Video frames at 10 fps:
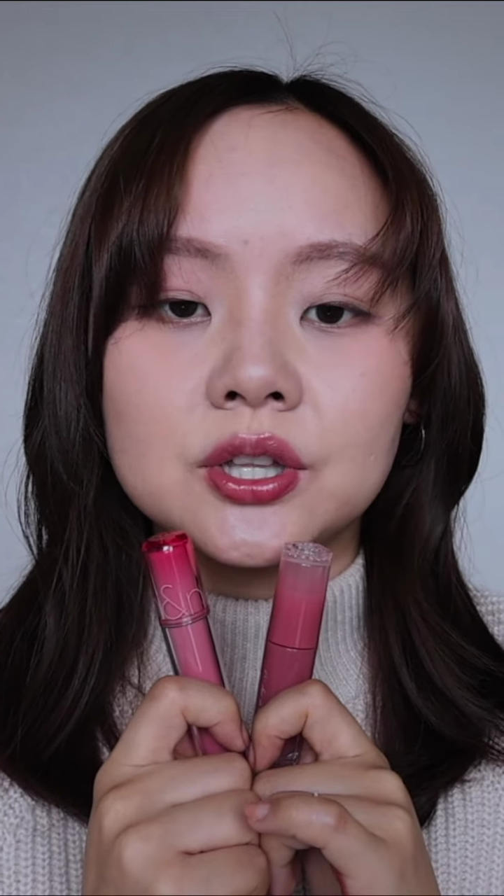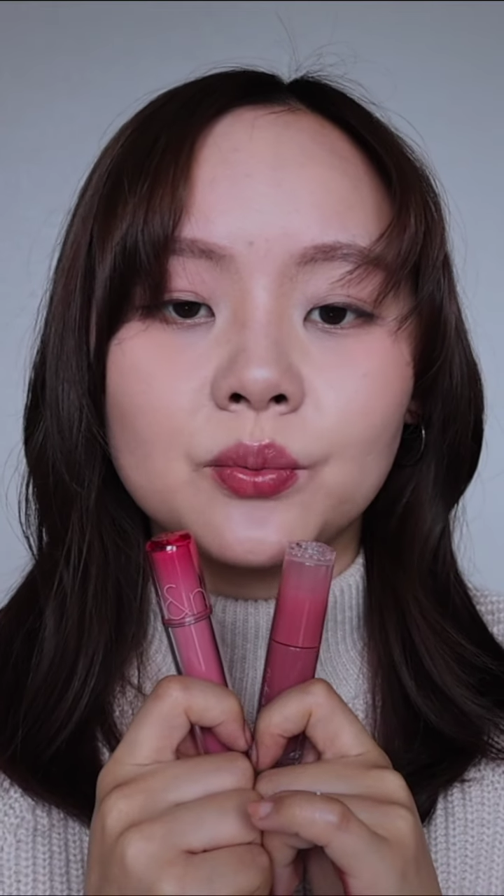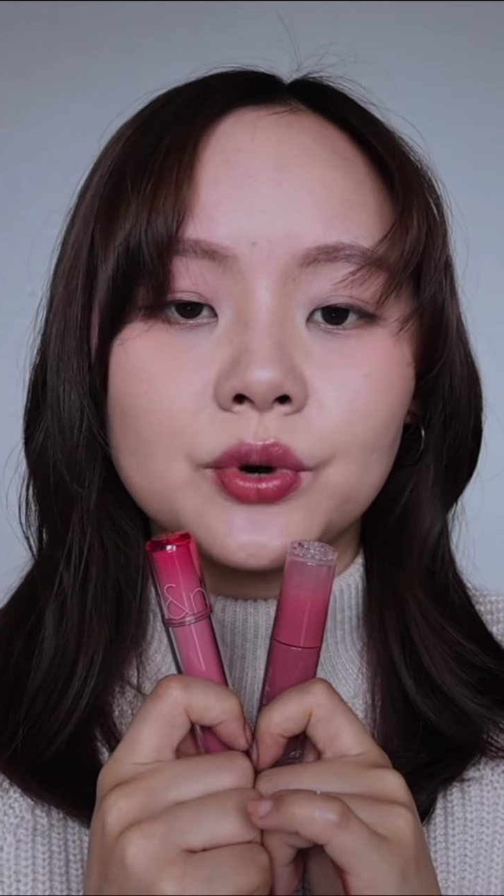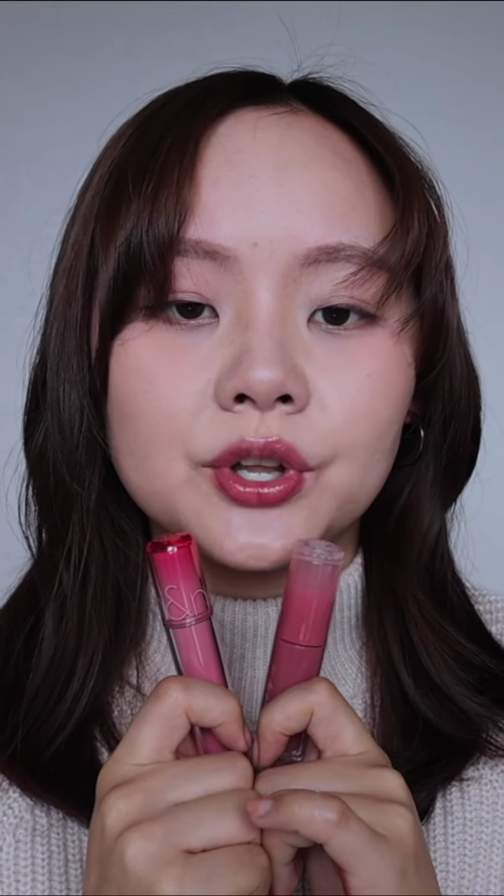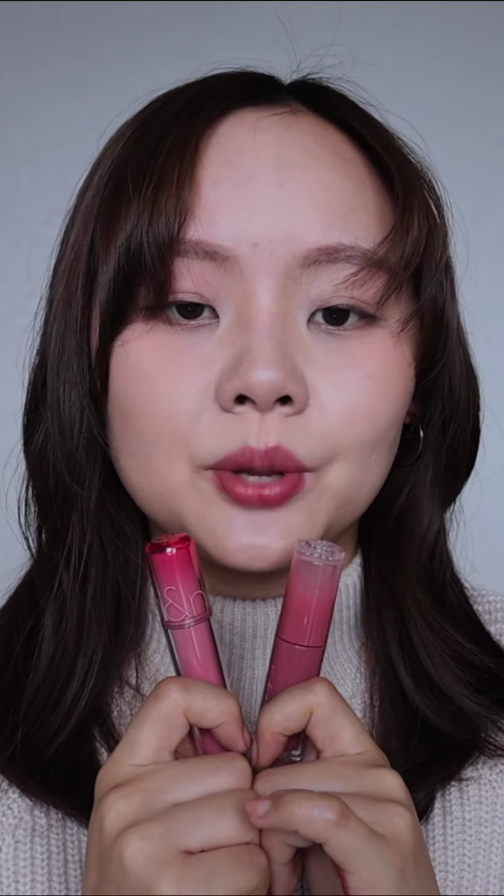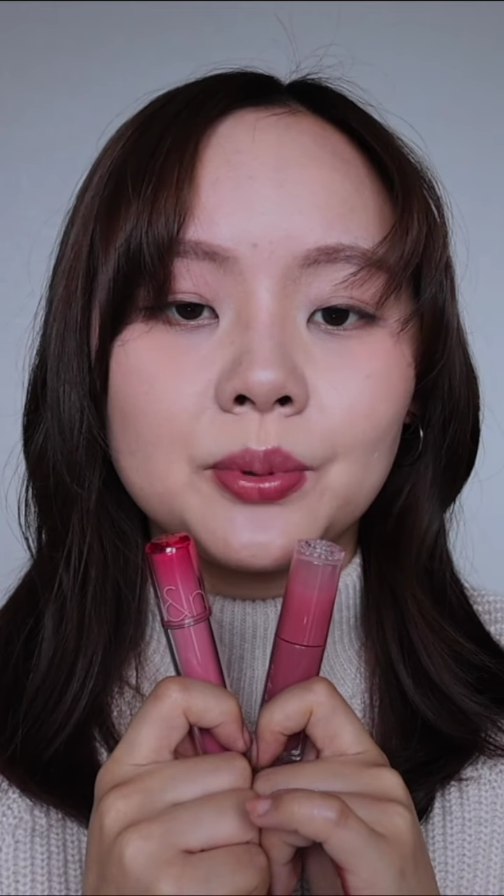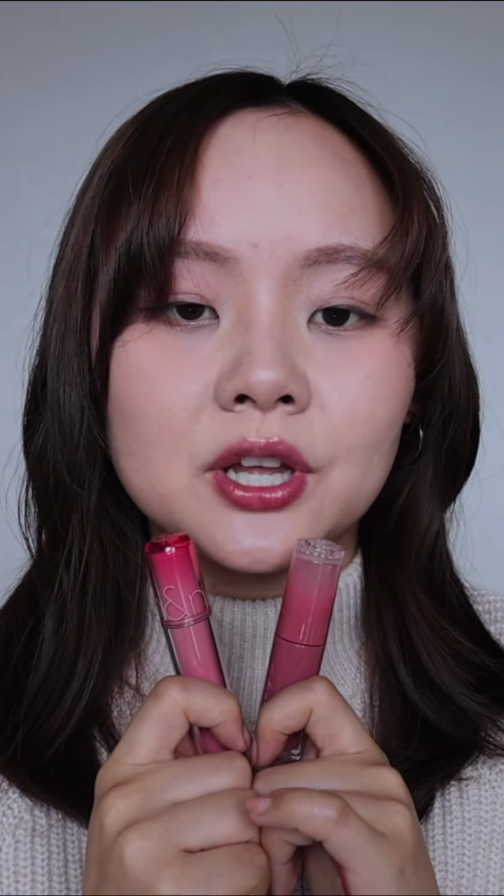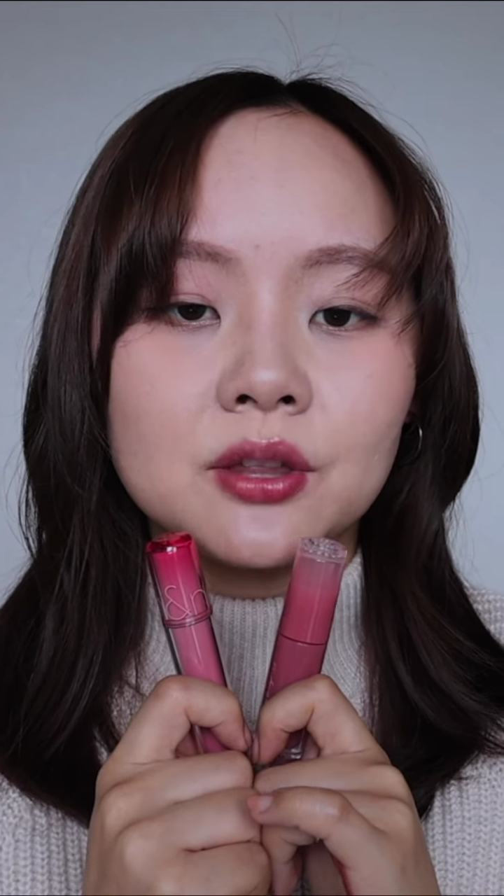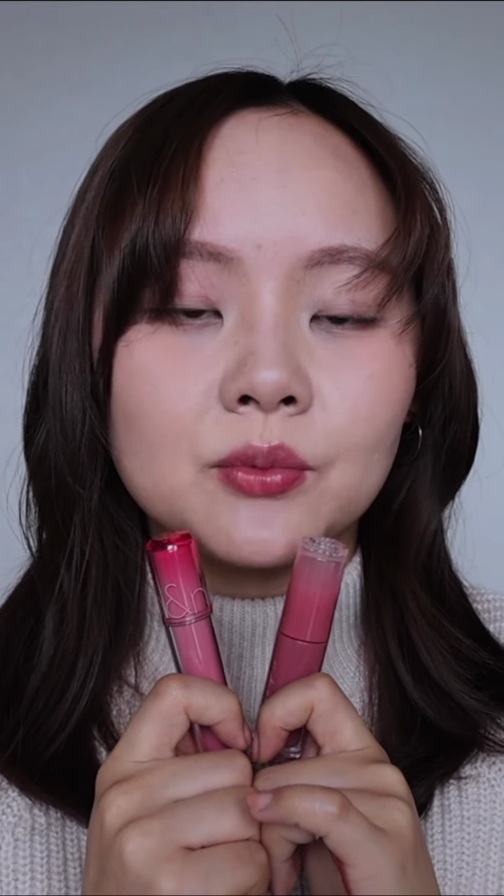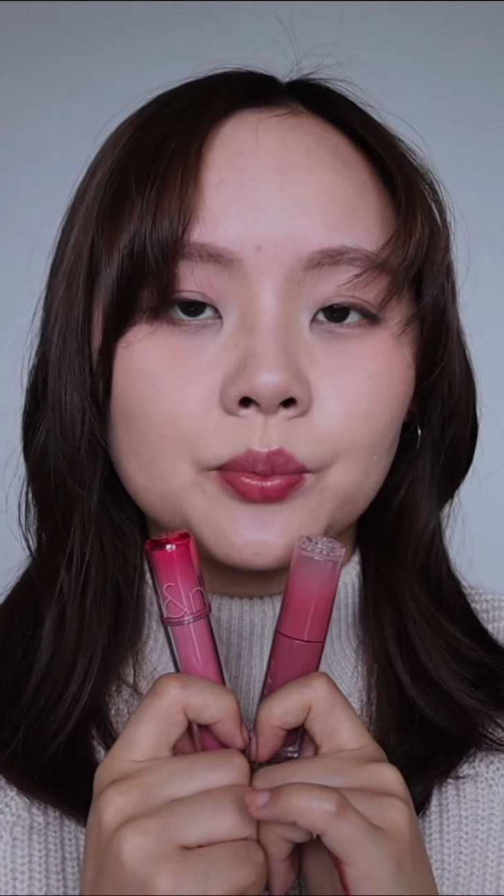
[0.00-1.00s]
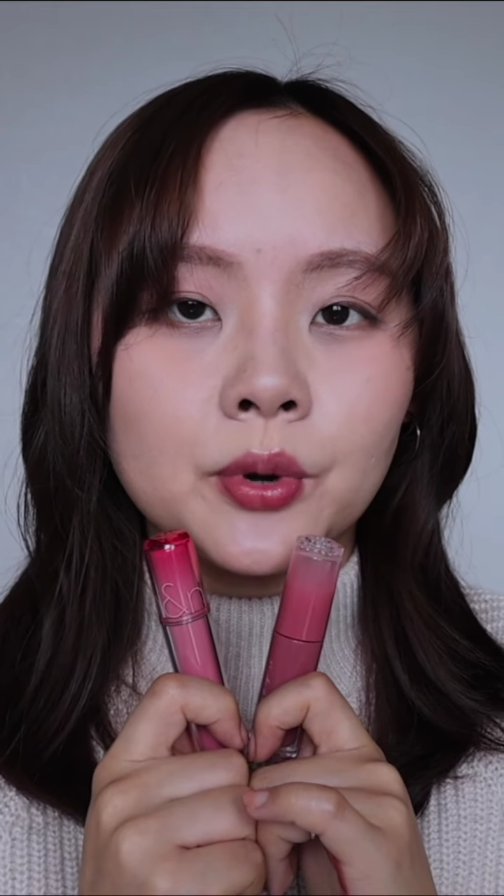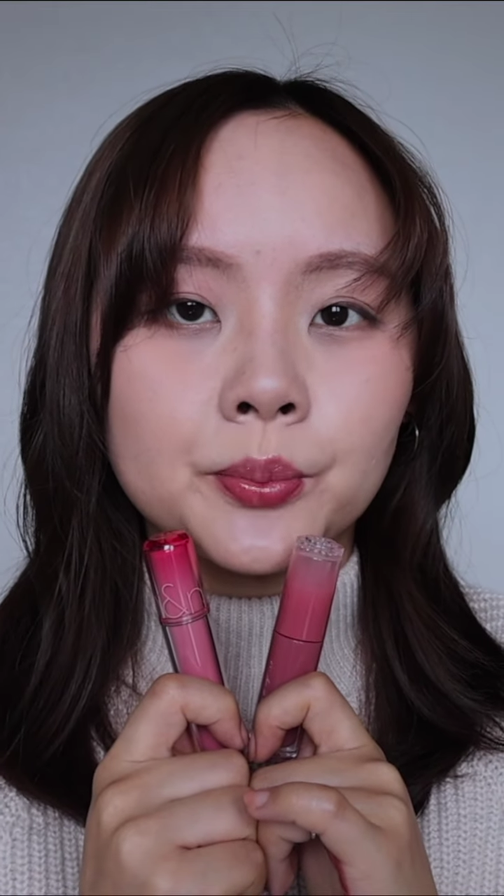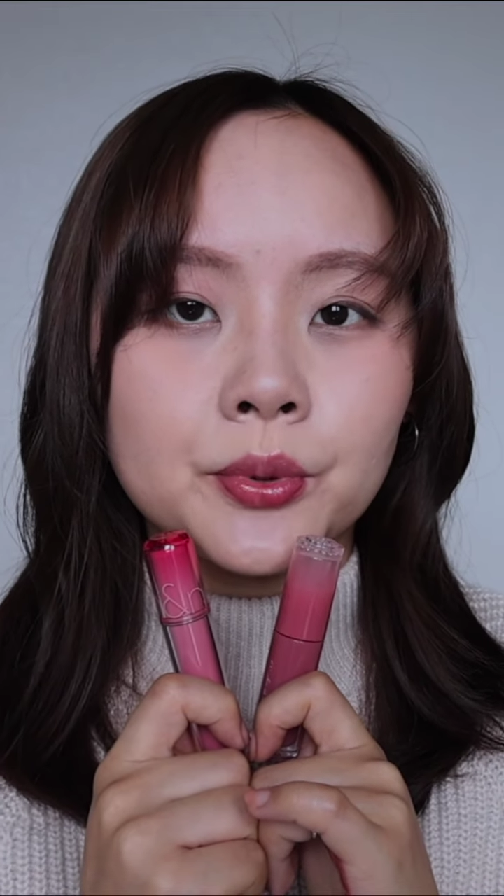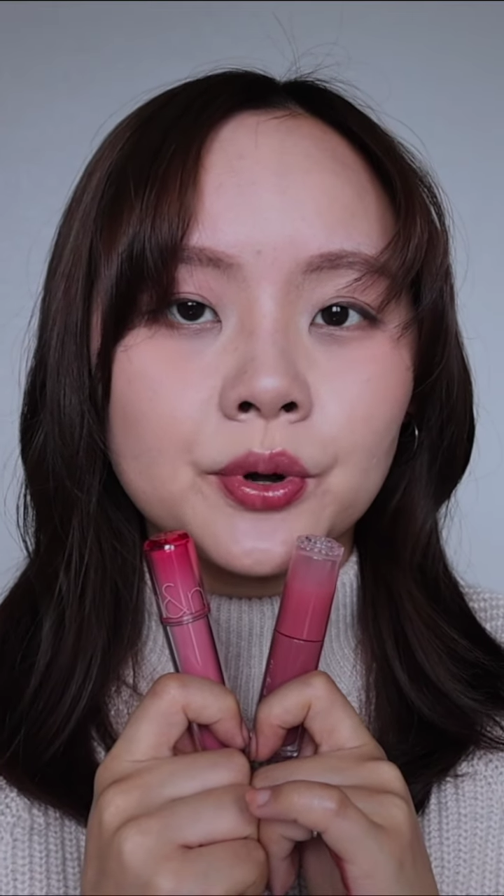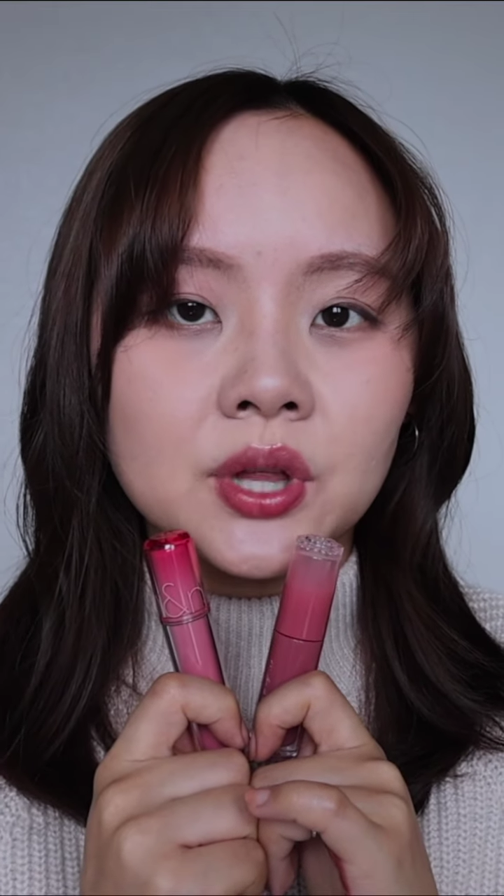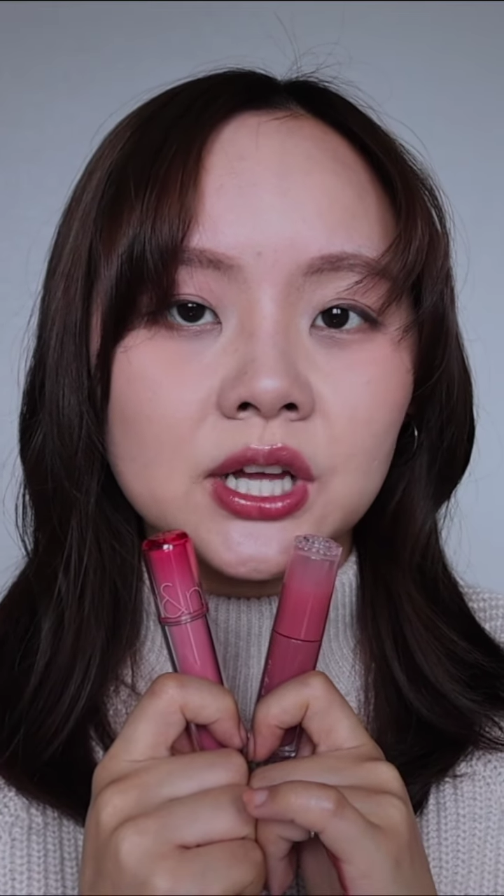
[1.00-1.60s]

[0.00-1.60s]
The more they apply, the more purple